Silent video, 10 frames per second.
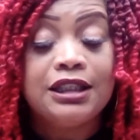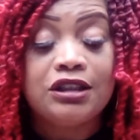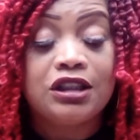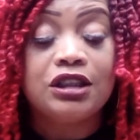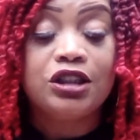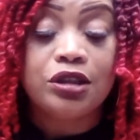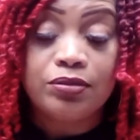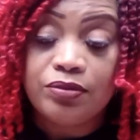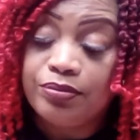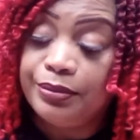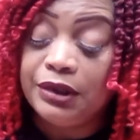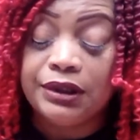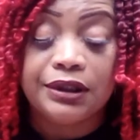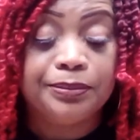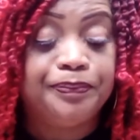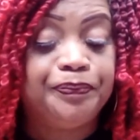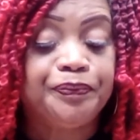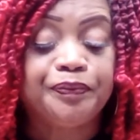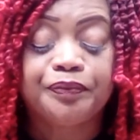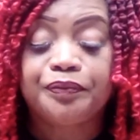To, to look,
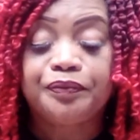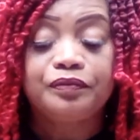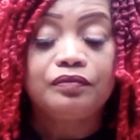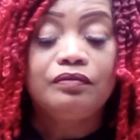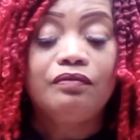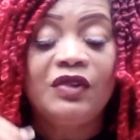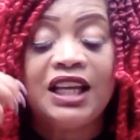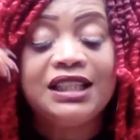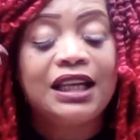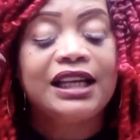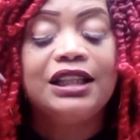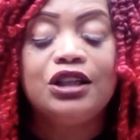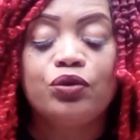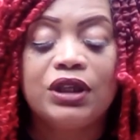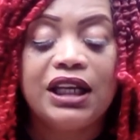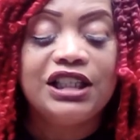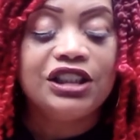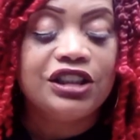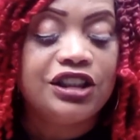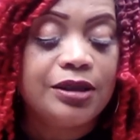it's like these
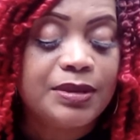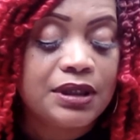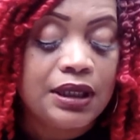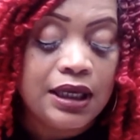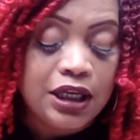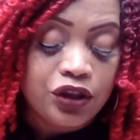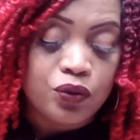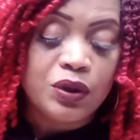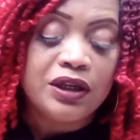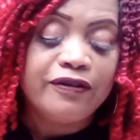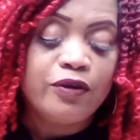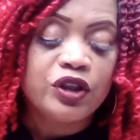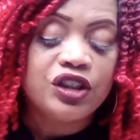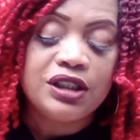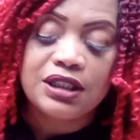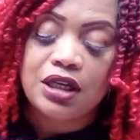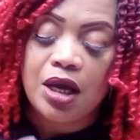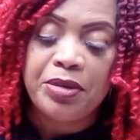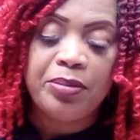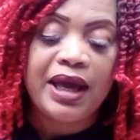relationships. The wheel of fortune is
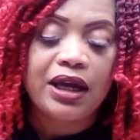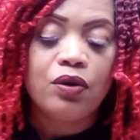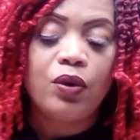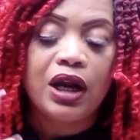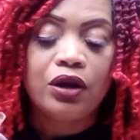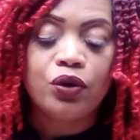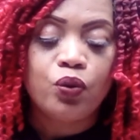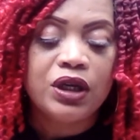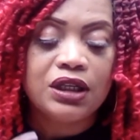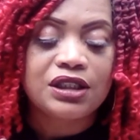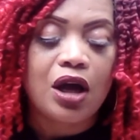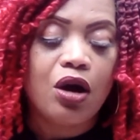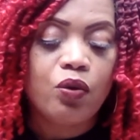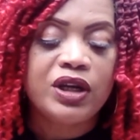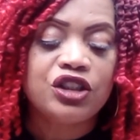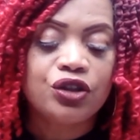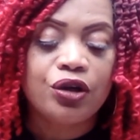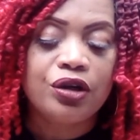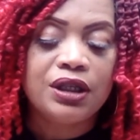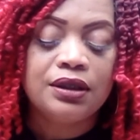coming back around. The wheel is always
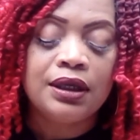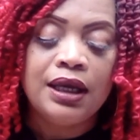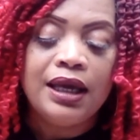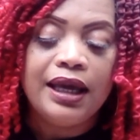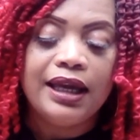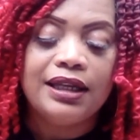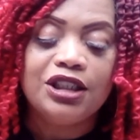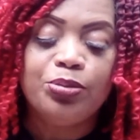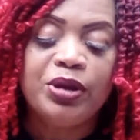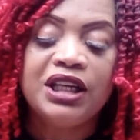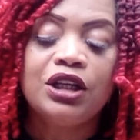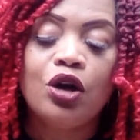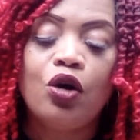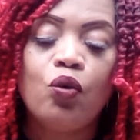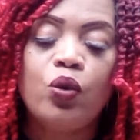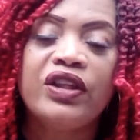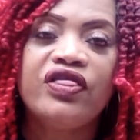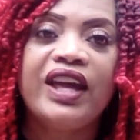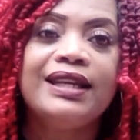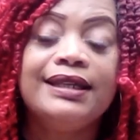turning. And depending on what
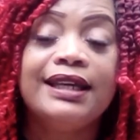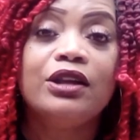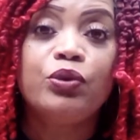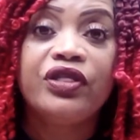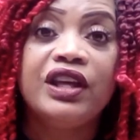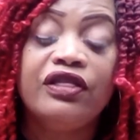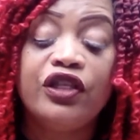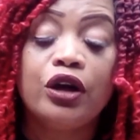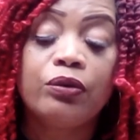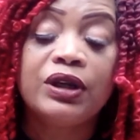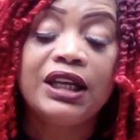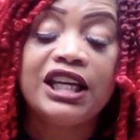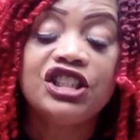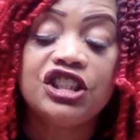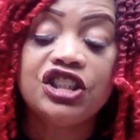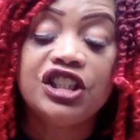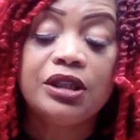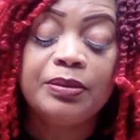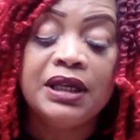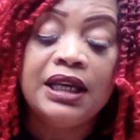they did within their relationship,
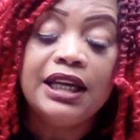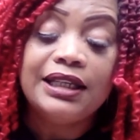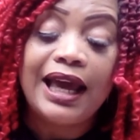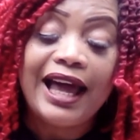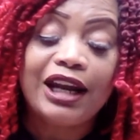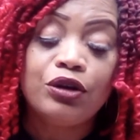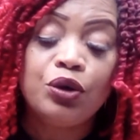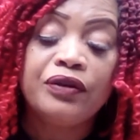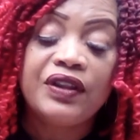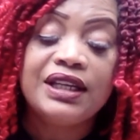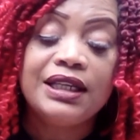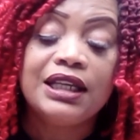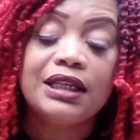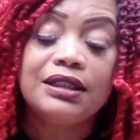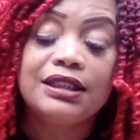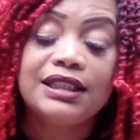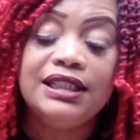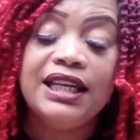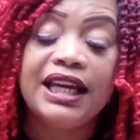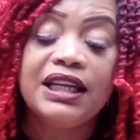now I don't know if they did
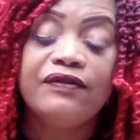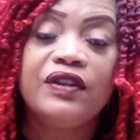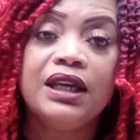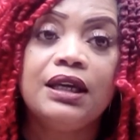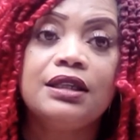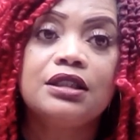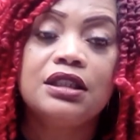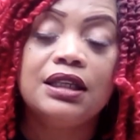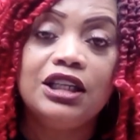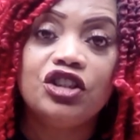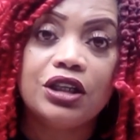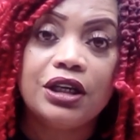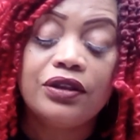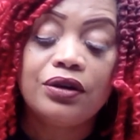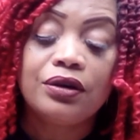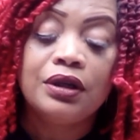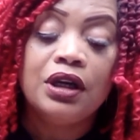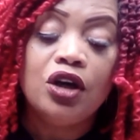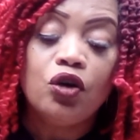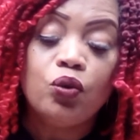negative things to each other,
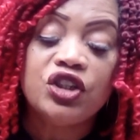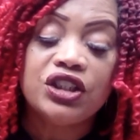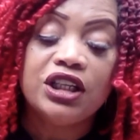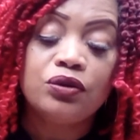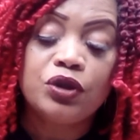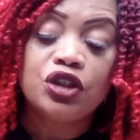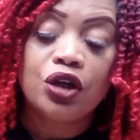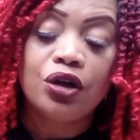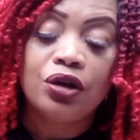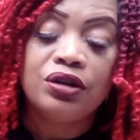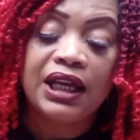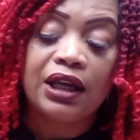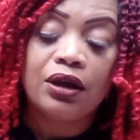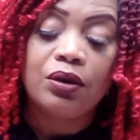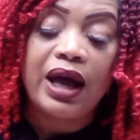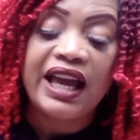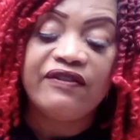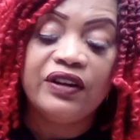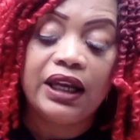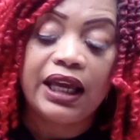which in return now I
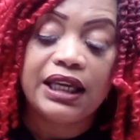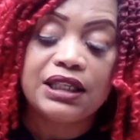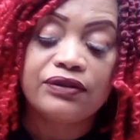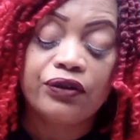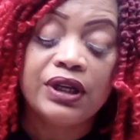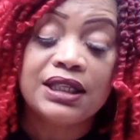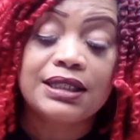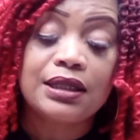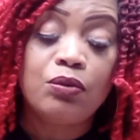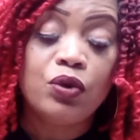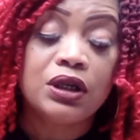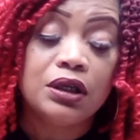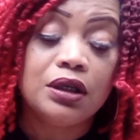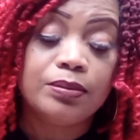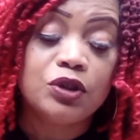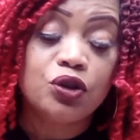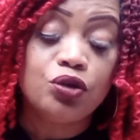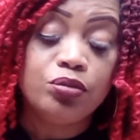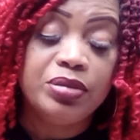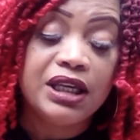feel like is freeing someone up to
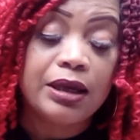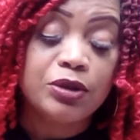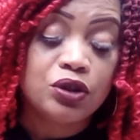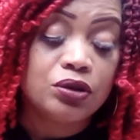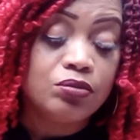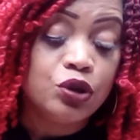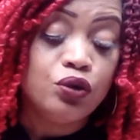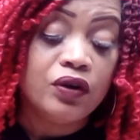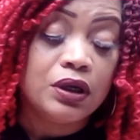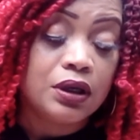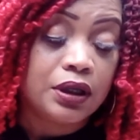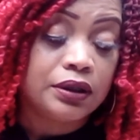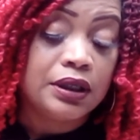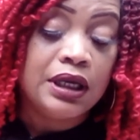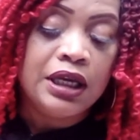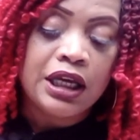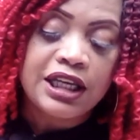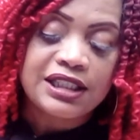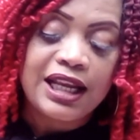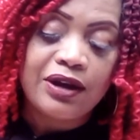be able to move on.
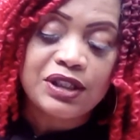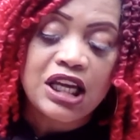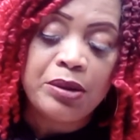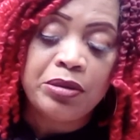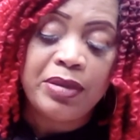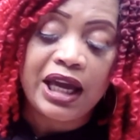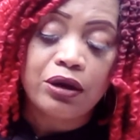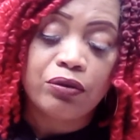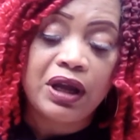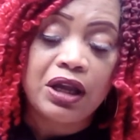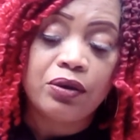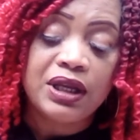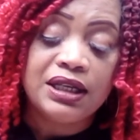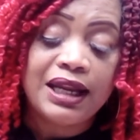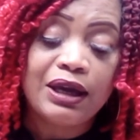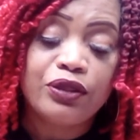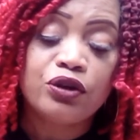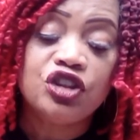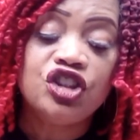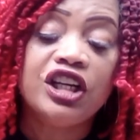Because now it's coming back around and now they're
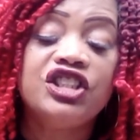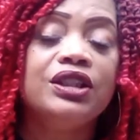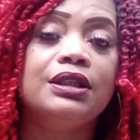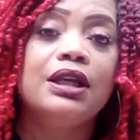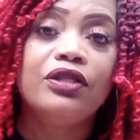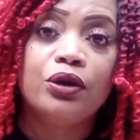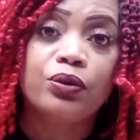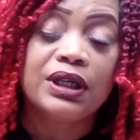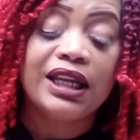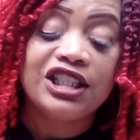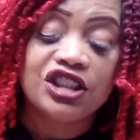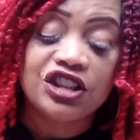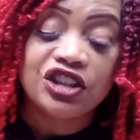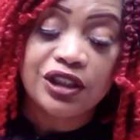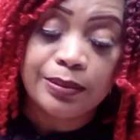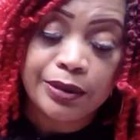judging the relationship.